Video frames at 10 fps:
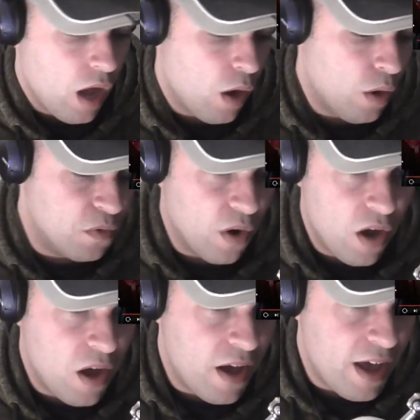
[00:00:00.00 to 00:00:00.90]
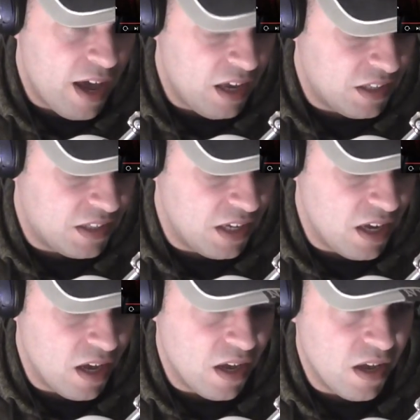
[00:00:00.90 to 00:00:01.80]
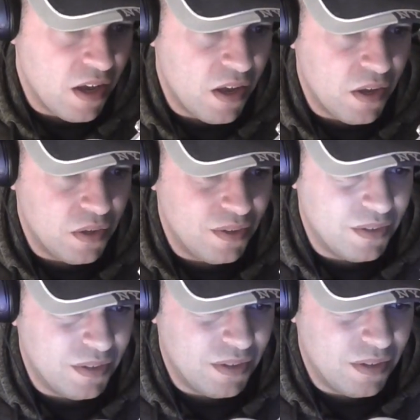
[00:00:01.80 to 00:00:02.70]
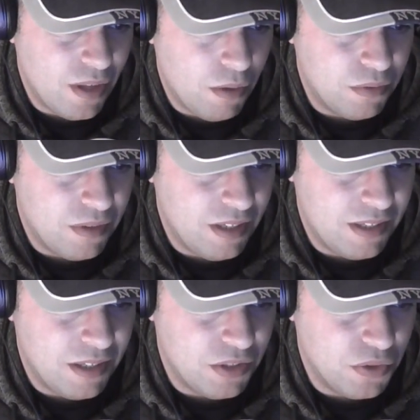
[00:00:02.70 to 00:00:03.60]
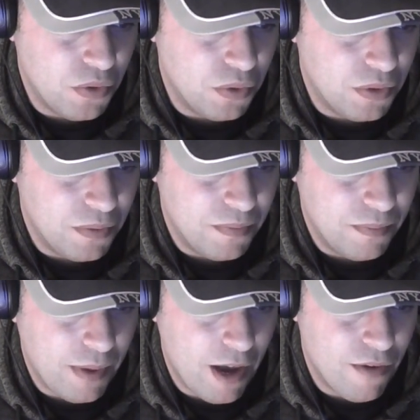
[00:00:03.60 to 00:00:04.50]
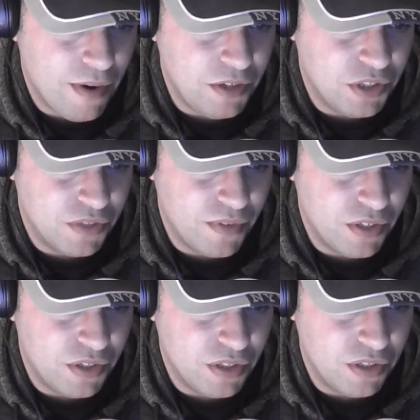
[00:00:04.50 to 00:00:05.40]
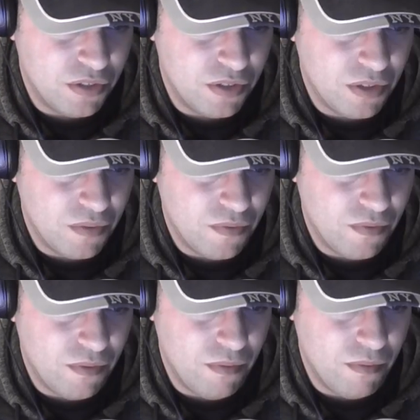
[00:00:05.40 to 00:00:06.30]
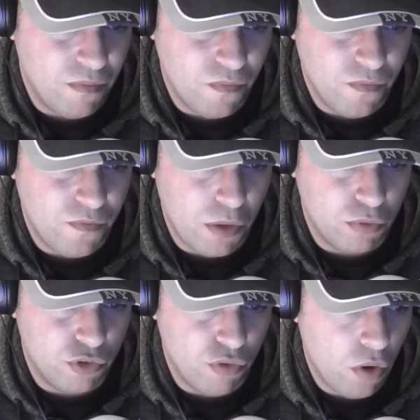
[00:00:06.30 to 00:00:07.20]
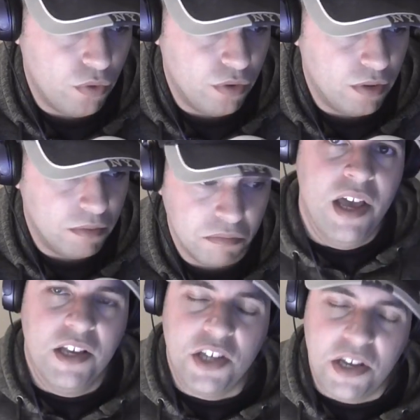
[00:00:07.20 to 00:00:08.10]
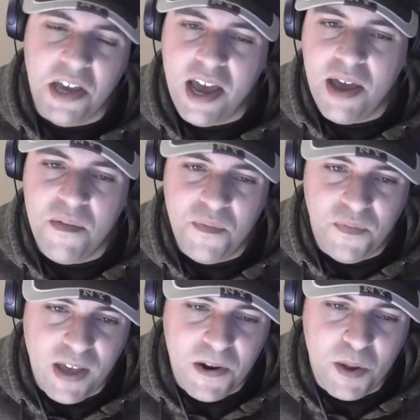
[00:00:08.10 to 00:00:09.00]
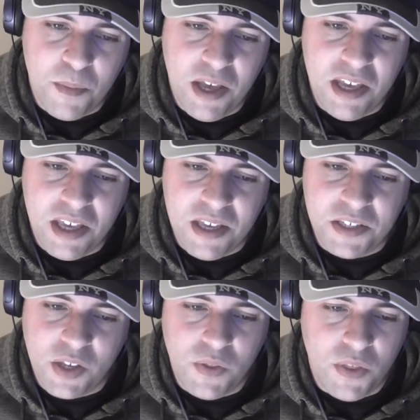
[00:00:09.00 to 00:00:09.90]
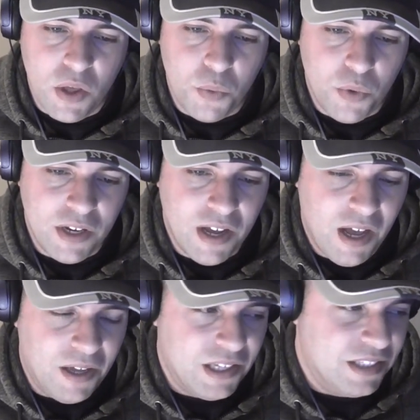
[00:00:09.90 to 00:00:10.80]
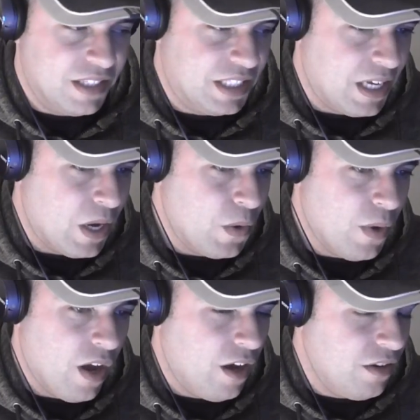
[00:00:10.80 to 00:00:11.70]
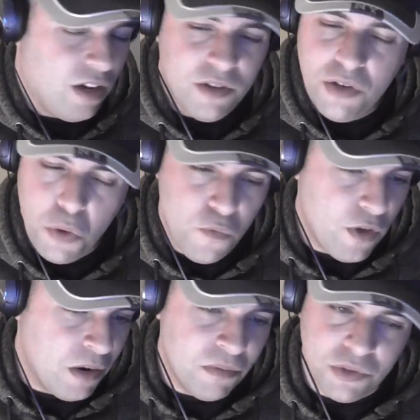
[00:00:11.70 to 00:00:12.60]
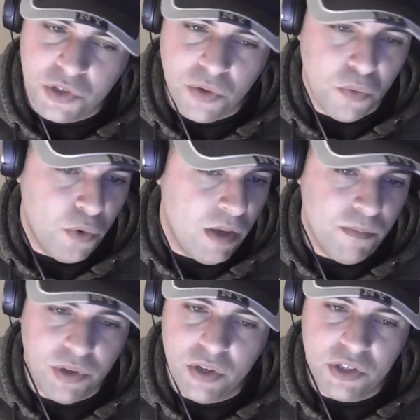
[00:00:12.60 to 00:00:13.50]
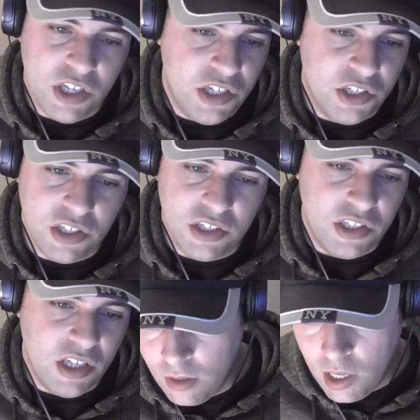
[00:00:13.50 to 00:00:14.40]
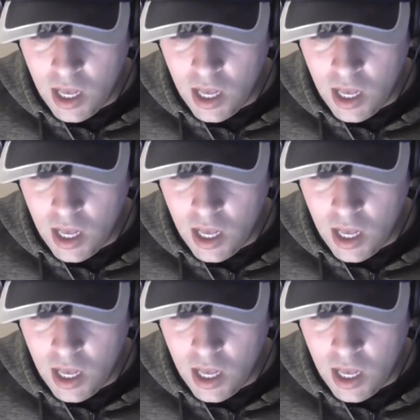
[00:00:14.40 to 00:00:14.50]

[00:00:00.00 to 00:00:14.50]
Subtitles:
Alright, it's the Zord. Power Rangers versus Voltron. So yeah, Venom is the winner. So I knew Venom was going to win because he just...